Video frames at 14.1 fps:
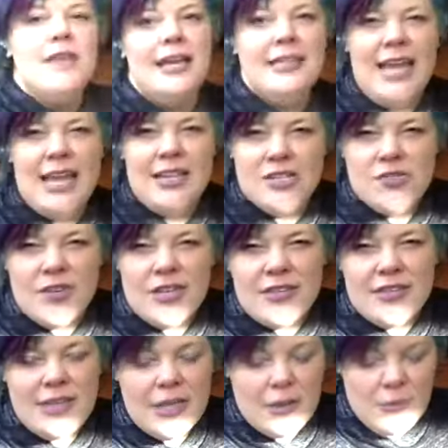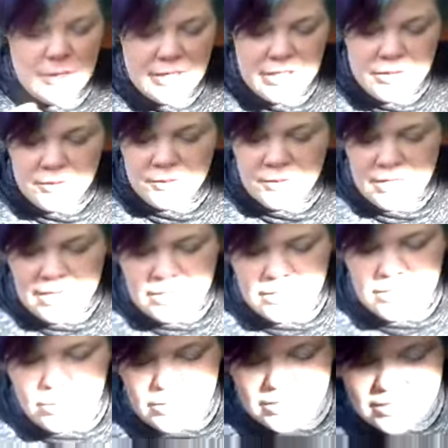you like that strengthening? What do you
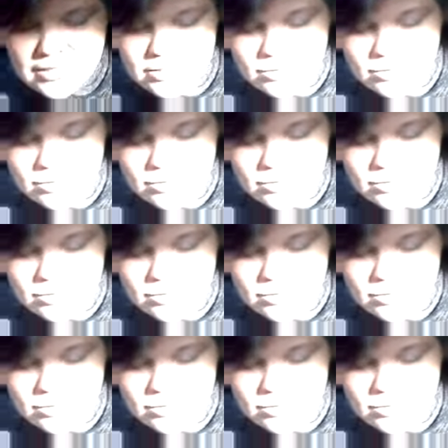notice